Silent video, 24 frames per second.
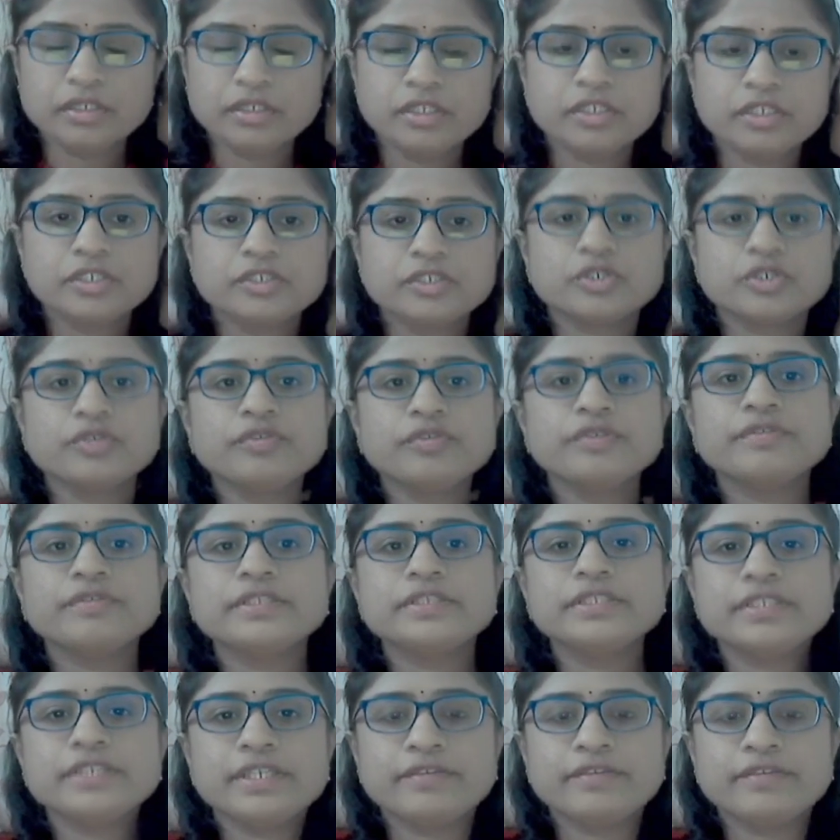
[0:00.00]
So we
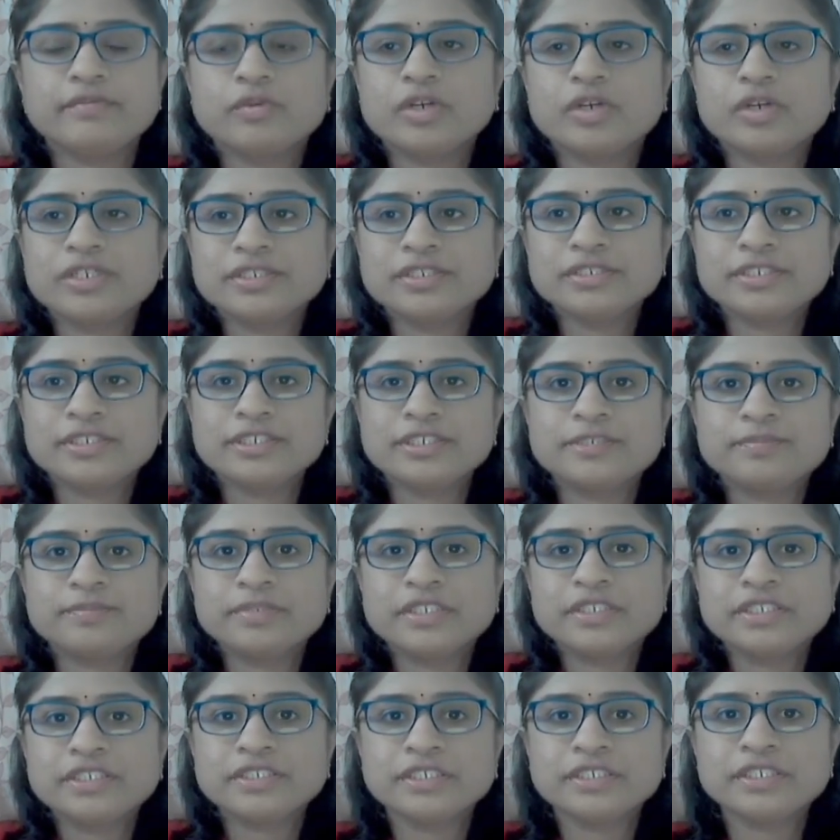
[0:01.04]
will see what is
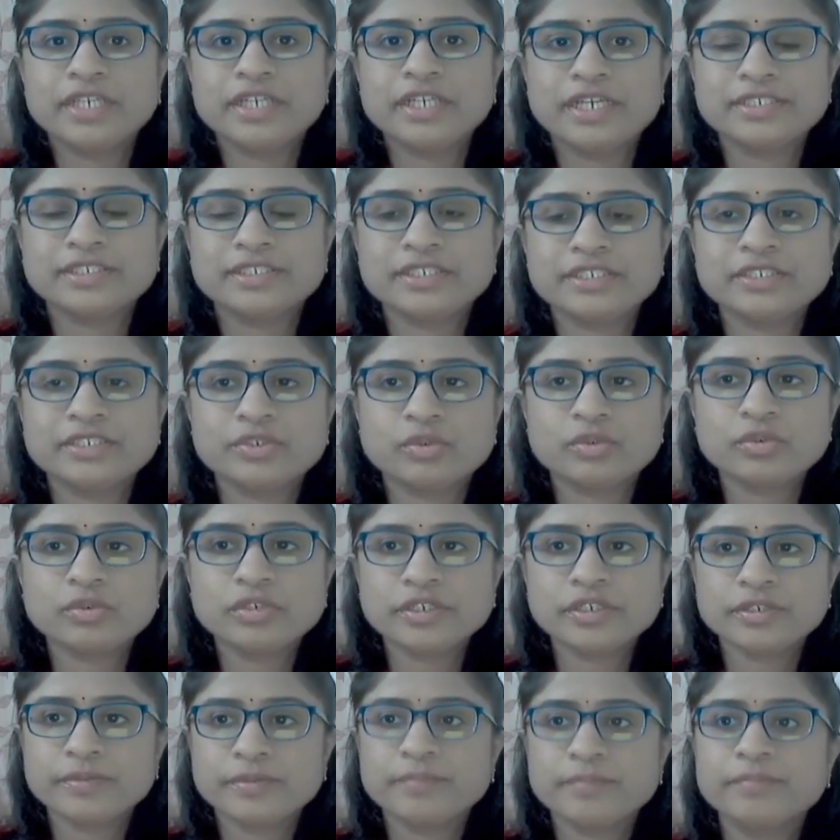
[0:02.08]
respiration. As I
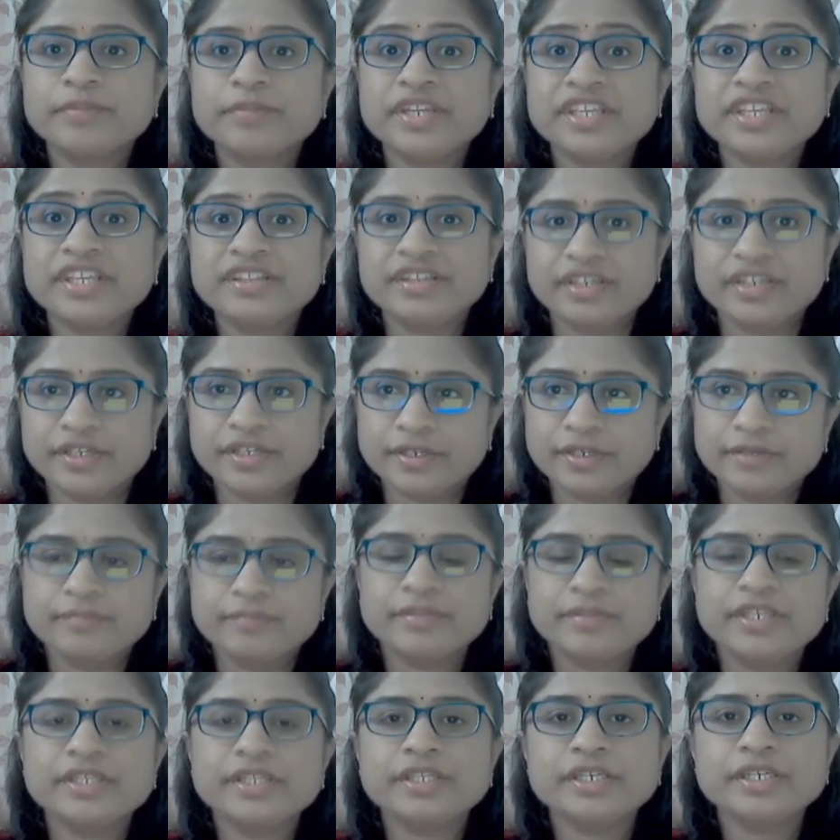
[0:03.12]
told, breathing
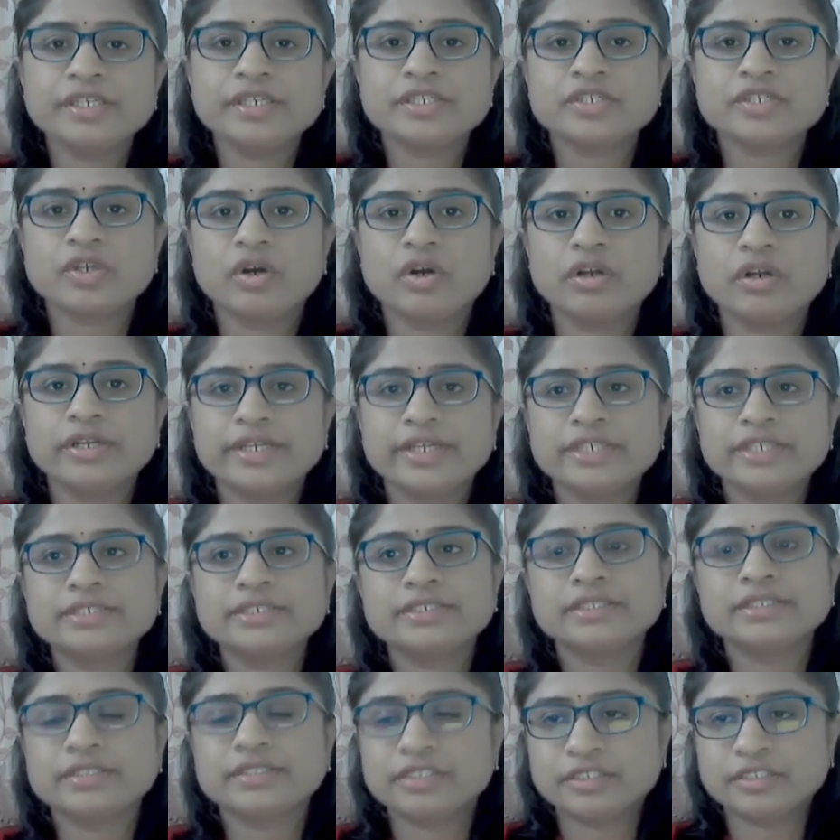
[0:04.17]
is called
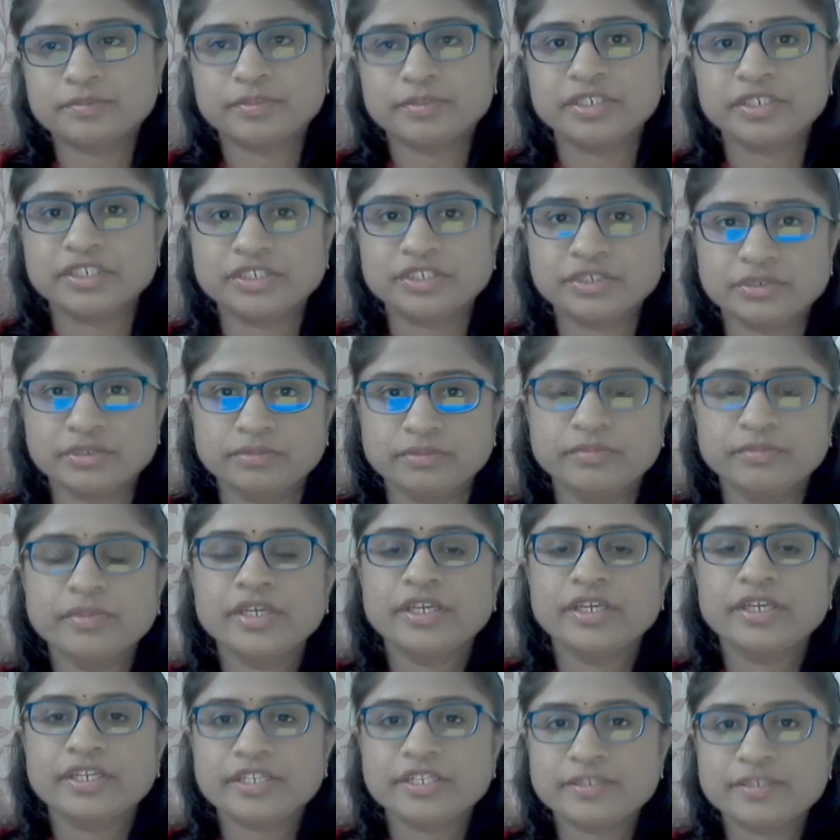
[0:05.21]
as respiration.
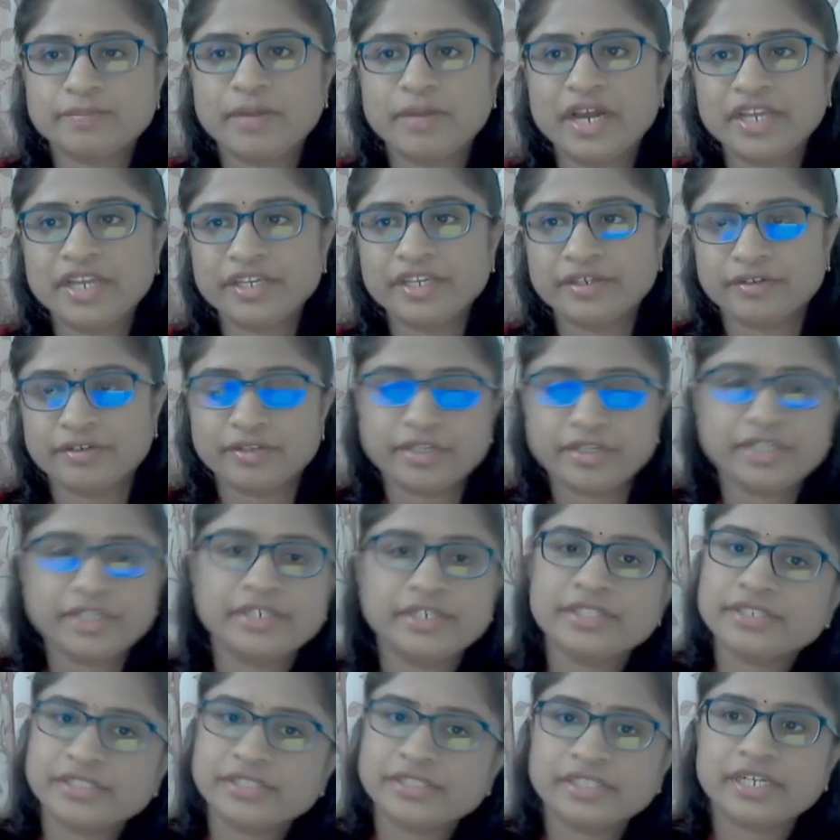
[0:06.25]
Respire,
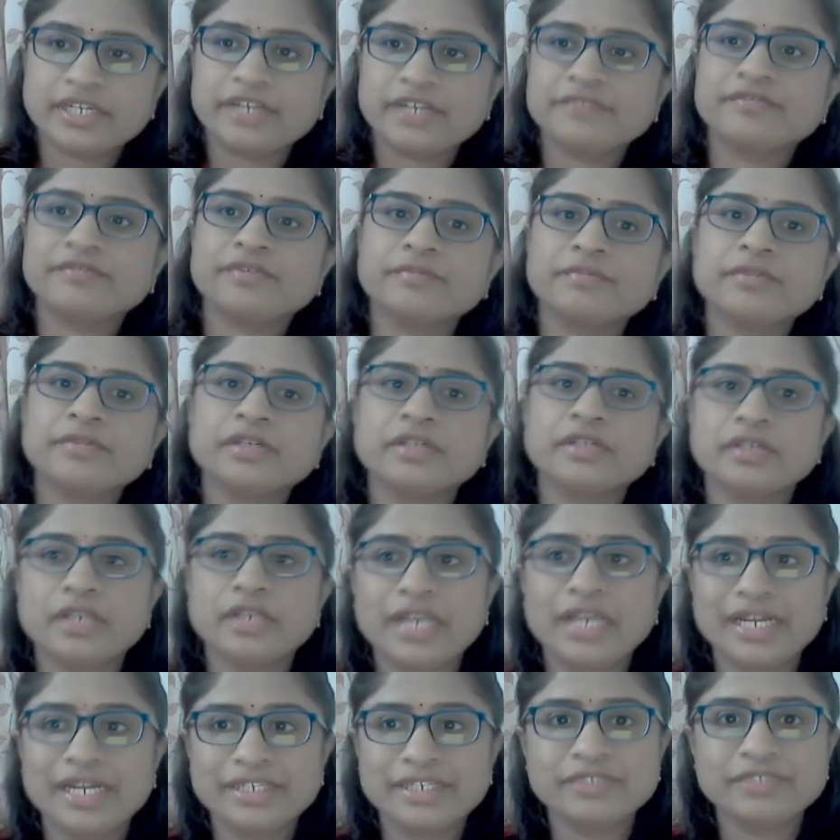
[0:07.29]
it is derived from the
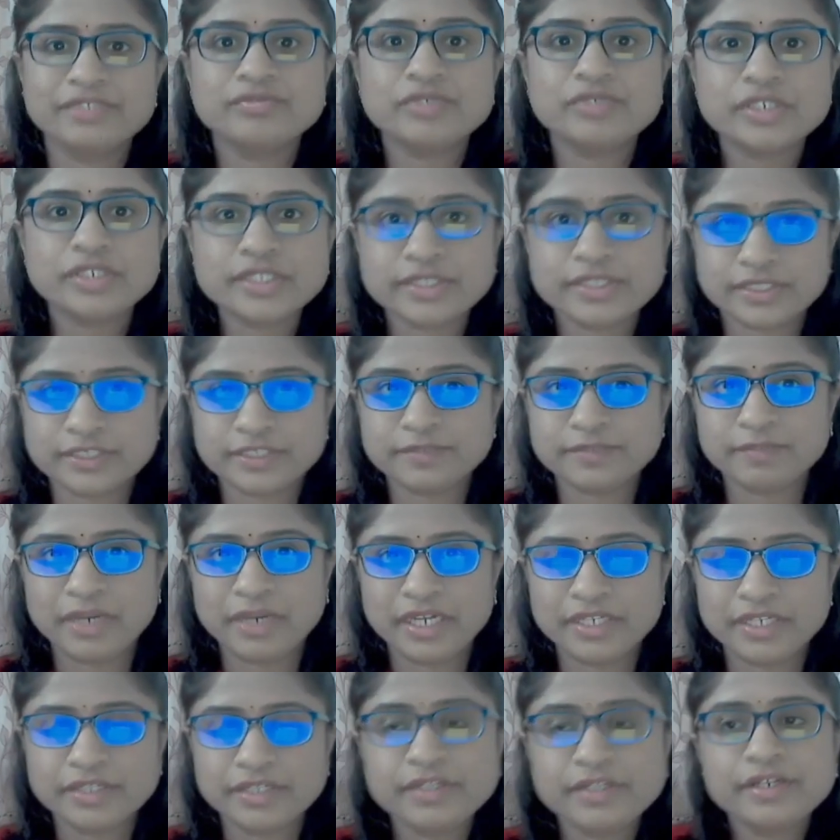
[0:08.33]
Latin word
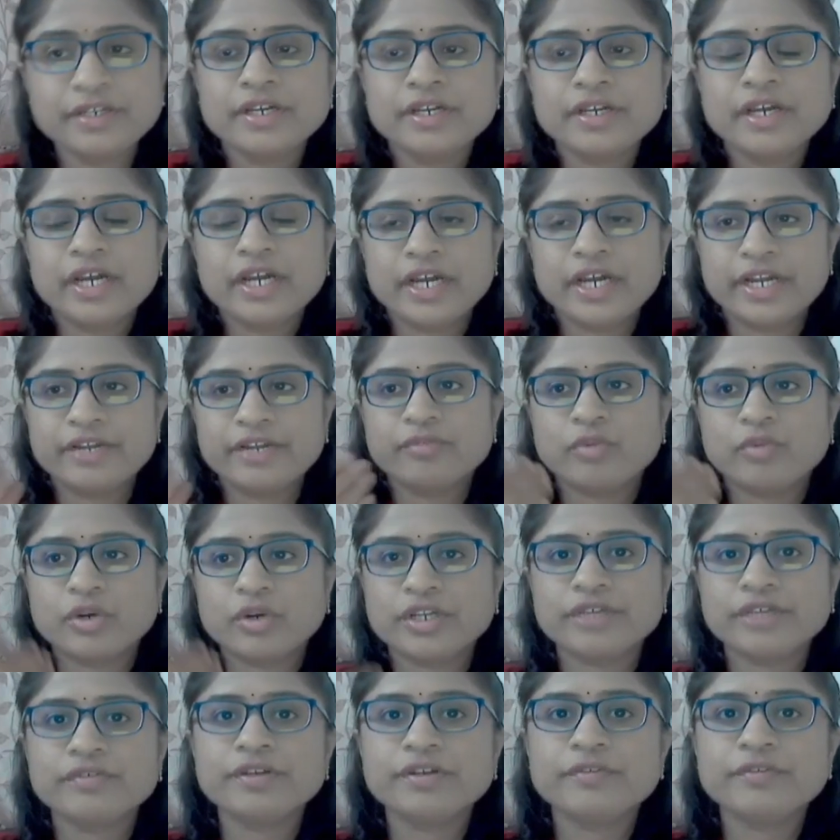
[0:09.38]
respire, and
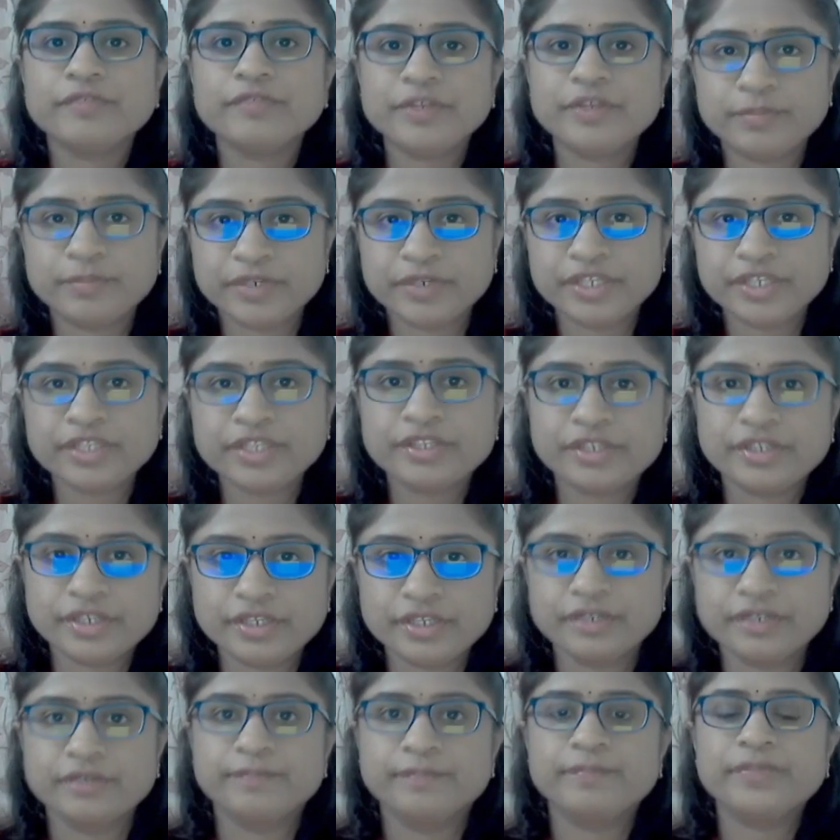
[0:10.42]
whatever we breathe
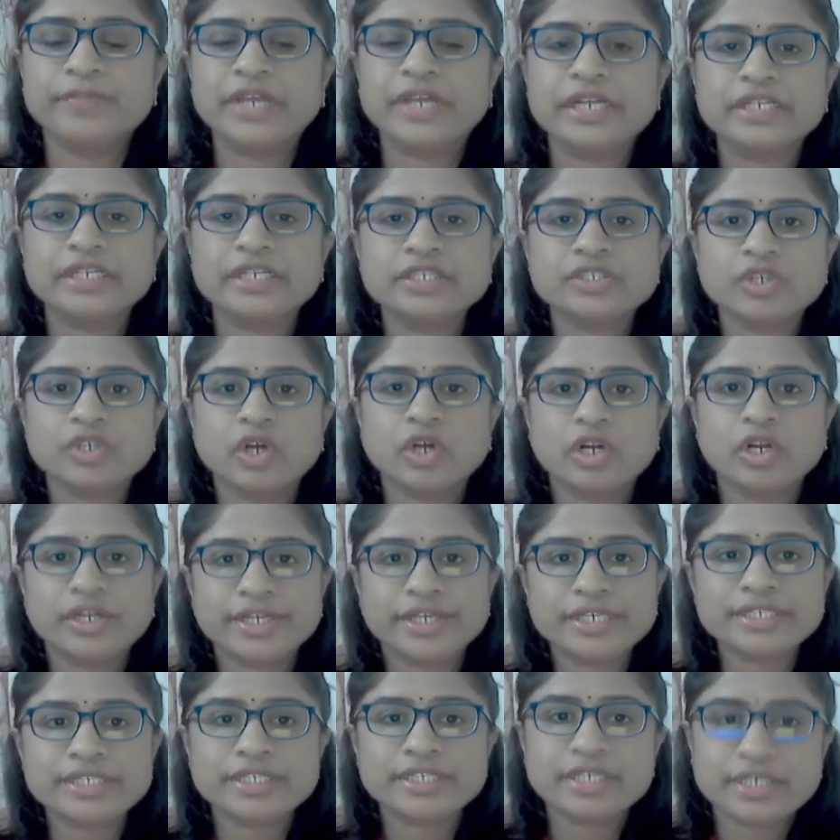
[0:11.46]
in, that is called
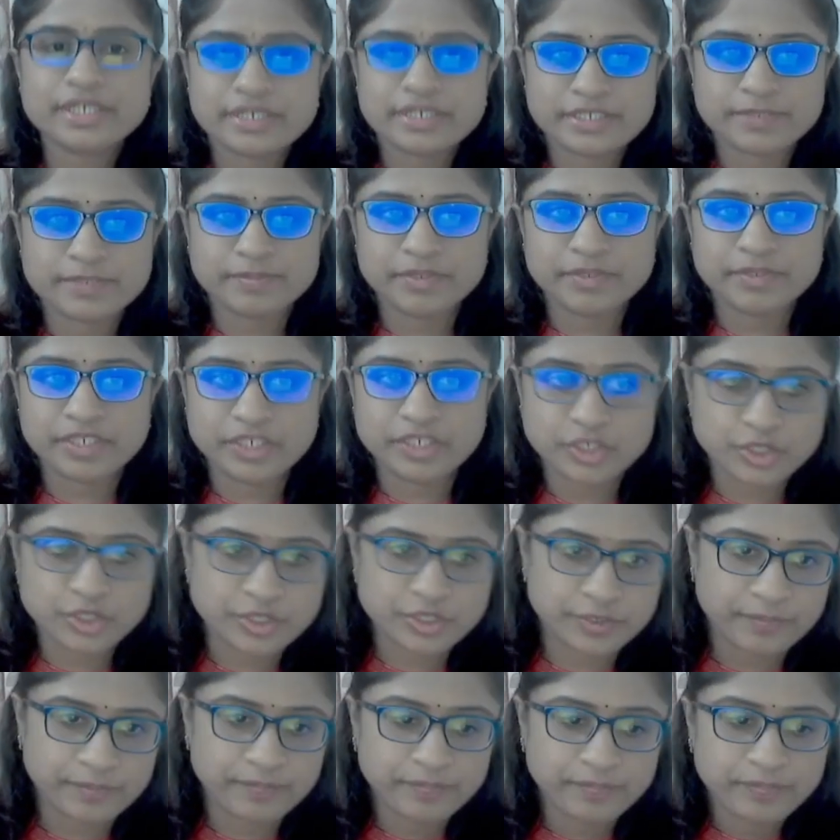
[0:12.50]
as
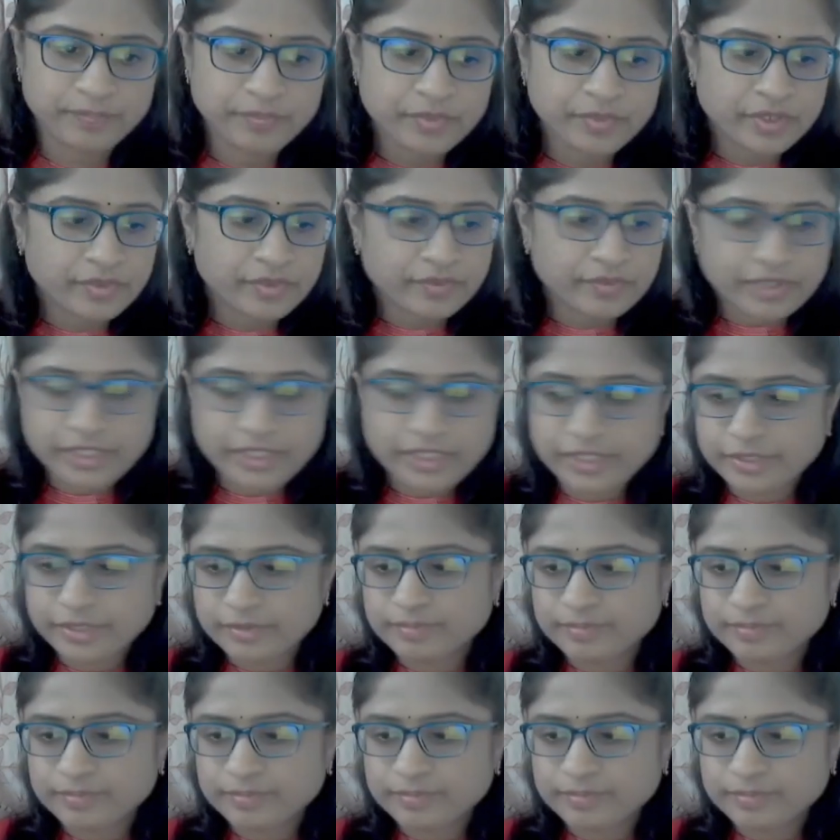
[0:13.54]
respiration, right?